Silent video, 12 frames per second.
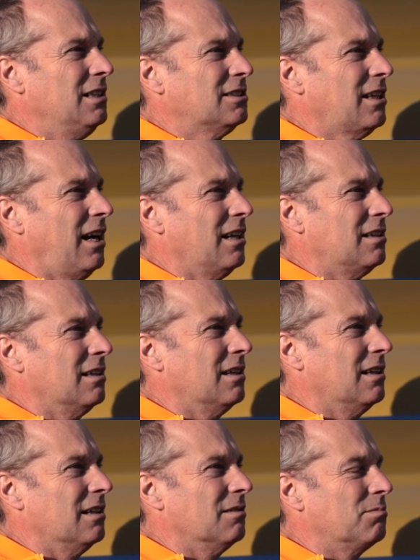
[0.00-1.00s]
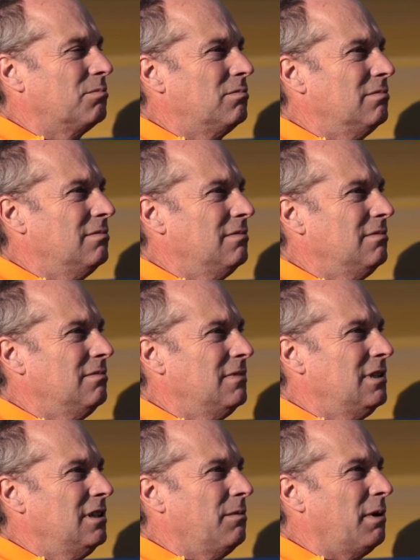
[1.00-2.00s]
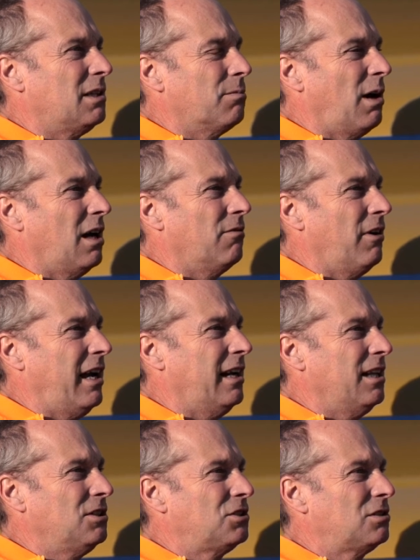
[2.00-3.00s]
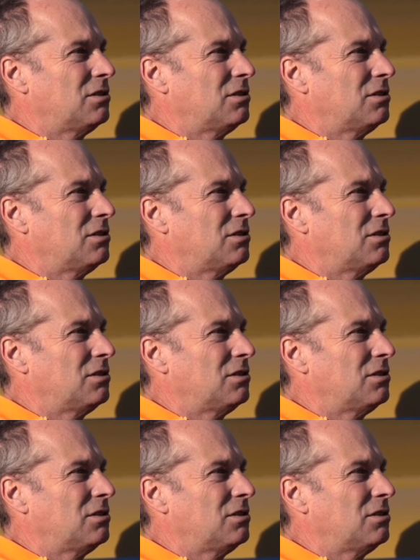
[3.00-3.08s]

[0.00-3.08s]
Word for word: decided uh, it'd be to my advantage